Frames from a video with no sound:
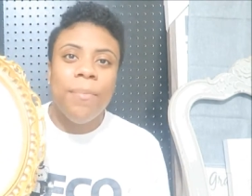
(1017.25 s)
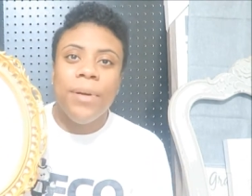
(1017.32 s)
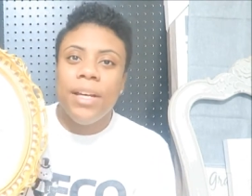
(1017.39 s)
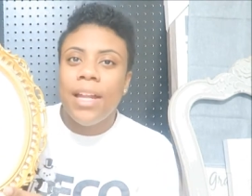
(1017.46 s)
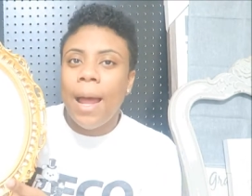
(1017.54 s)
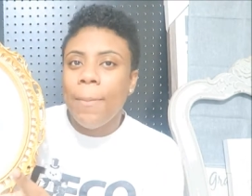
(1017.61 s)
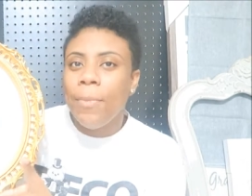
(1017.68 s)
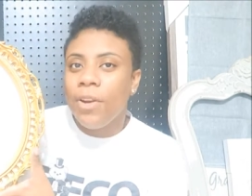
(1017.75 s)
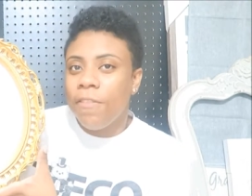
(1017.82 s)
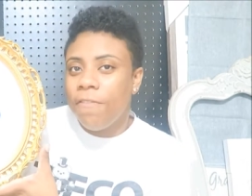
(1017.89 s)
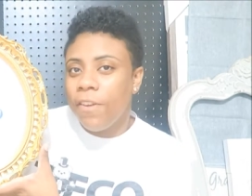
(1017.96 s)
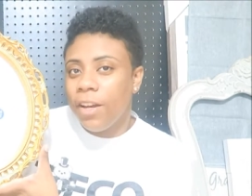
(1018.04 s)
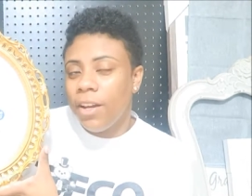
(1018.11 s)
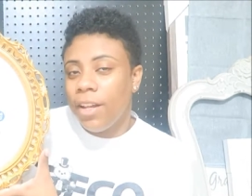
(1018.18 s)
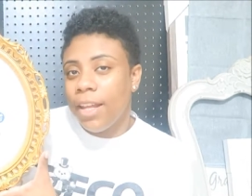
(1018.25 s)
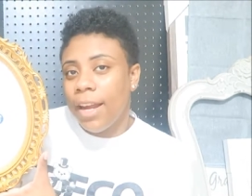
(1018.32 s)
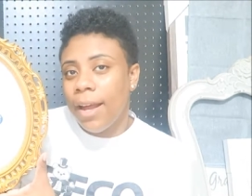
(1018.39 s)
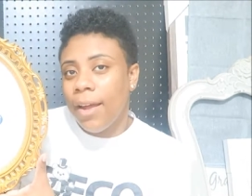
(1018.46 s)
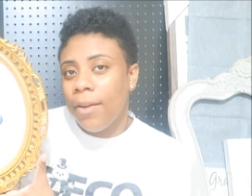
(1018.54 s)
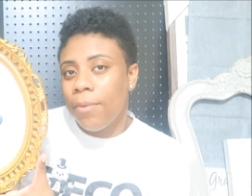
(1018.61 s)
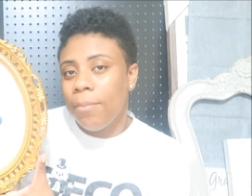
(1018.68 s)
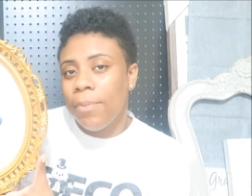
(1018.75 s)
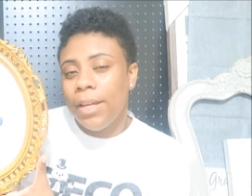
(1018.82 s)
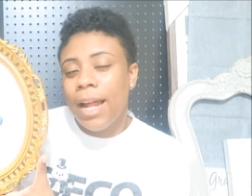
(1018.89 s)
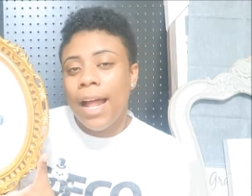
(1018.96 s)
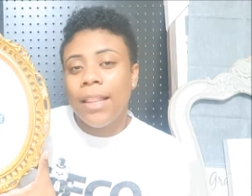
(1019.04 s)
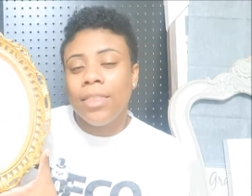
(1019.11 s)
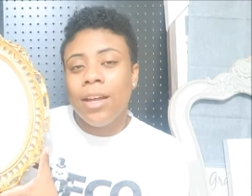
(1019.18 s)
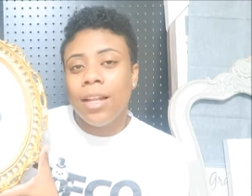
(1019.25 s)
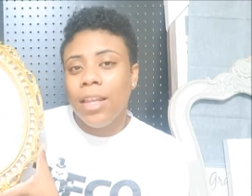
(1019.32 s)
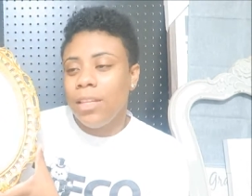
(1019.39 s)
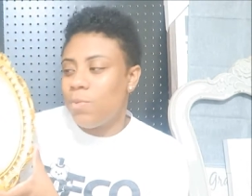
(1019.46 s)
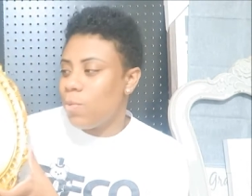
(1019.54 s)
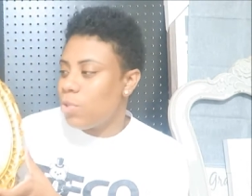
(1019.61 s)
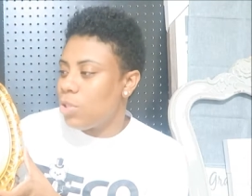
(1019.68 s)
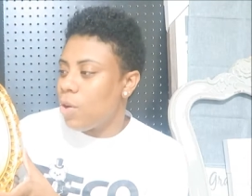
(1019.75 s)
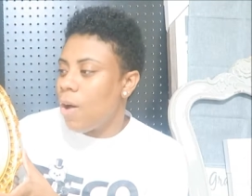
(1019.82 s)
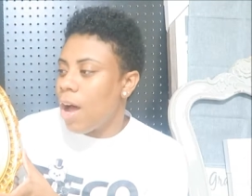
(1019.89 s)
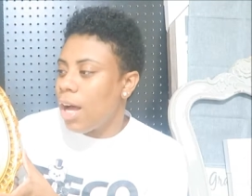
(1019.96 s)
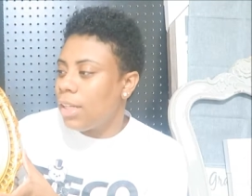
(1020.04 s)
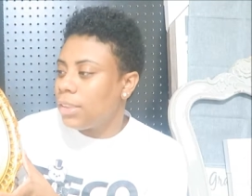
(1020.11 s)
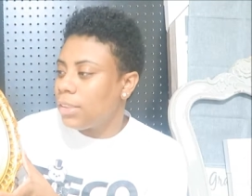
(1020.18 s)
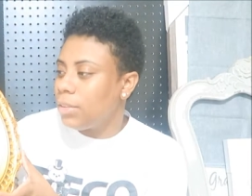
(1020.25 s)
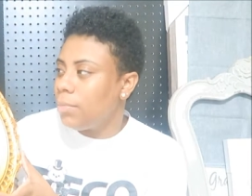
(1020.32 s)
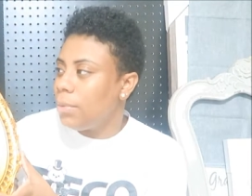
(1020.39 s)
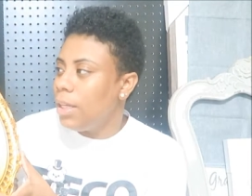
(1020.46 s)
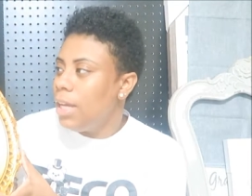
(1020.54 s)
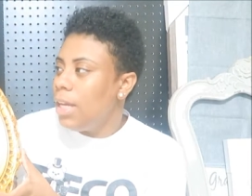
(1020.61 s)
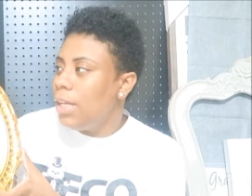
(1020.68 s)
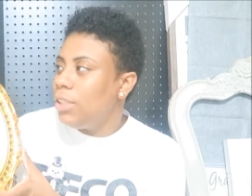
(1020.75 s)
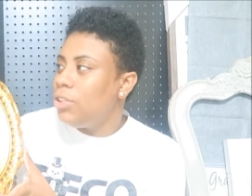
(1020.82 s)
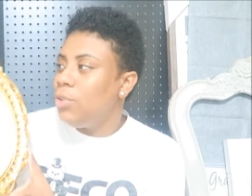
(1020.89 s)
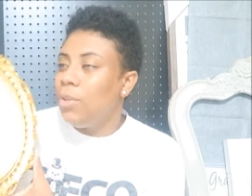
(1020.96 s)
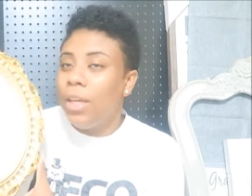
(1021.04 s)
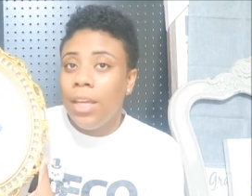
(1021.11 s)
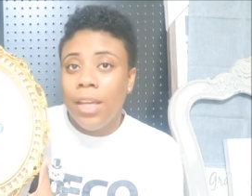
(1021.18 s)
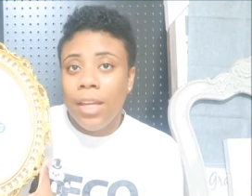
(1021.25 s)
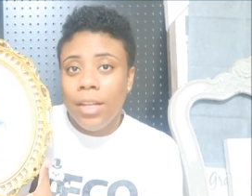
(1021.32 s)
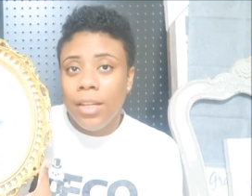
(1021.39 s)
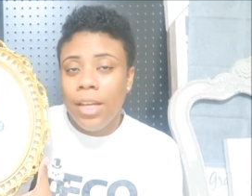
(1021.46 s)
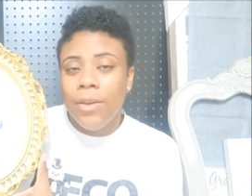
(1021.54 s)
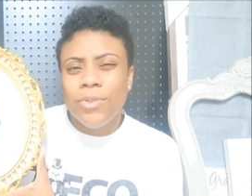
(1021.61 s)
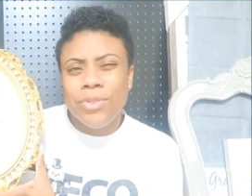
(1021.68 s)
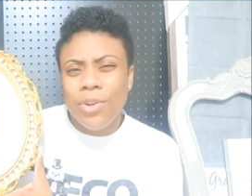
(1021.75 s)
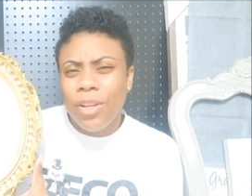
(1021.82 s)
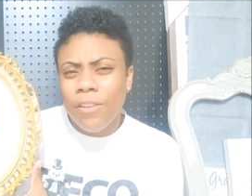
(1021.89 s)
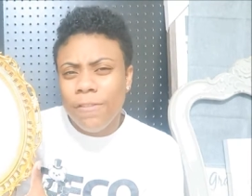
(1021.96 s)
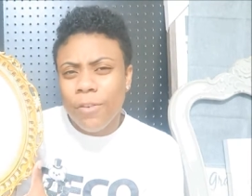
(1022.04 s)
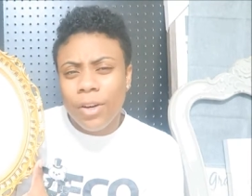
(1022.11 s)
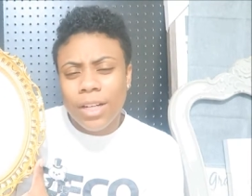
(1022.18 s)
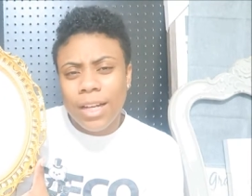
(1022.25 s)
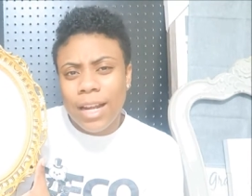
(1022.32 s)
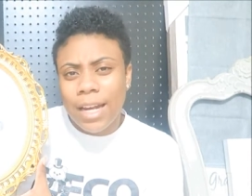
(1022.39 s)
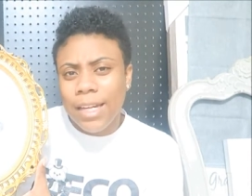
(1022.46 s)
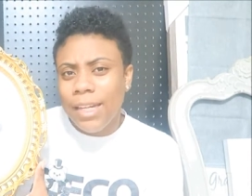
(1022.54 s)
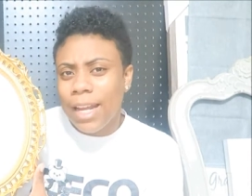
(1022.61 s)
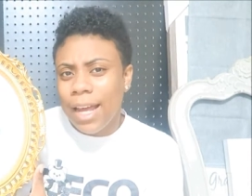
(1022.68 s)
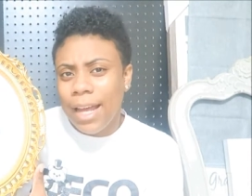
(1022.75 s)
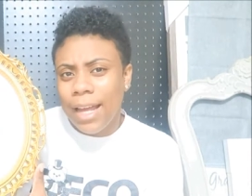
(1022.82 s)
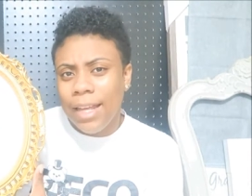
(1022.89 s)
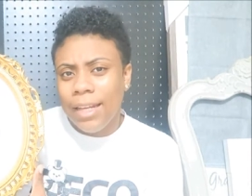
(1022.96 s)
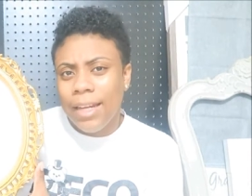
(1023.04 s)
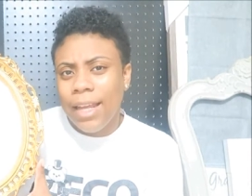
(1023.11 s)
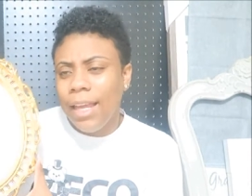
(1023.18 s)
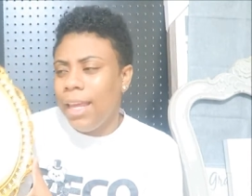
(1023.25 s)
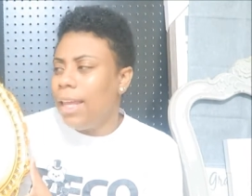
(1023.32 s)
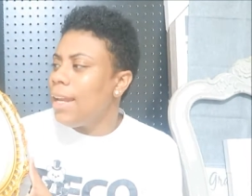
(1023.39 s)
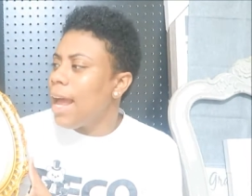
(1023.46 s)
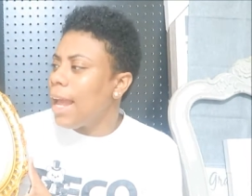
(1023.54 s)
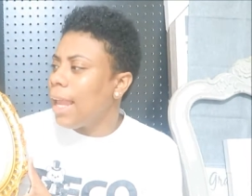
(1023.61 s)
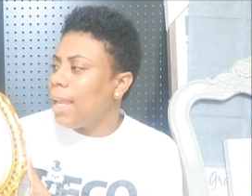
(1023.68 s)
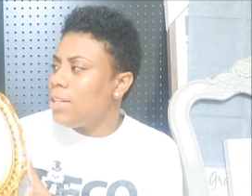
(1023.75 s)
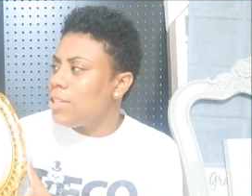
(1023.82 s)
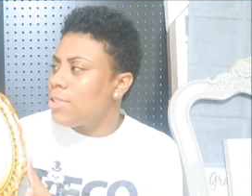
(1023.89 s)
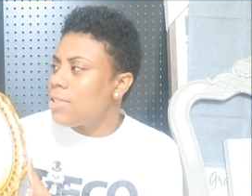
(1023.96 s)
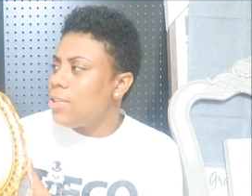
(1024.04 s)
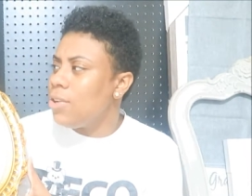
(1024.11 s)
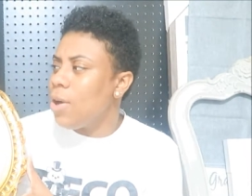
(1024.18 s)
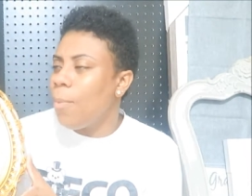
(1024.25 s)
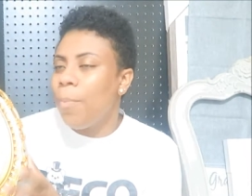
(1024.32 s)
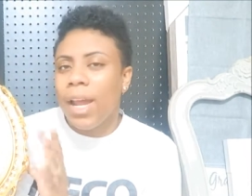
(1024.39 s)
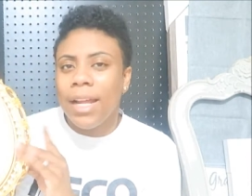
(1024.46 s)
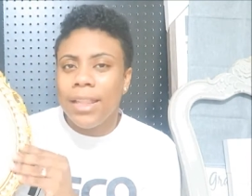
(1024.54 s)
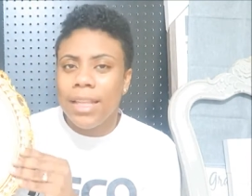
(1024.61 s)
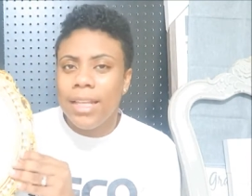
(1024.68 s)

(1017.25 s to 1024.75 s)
but I'm gonna figure that out. But I thought these were so awesome to get. It was only $4.99 and I could just, you know, paint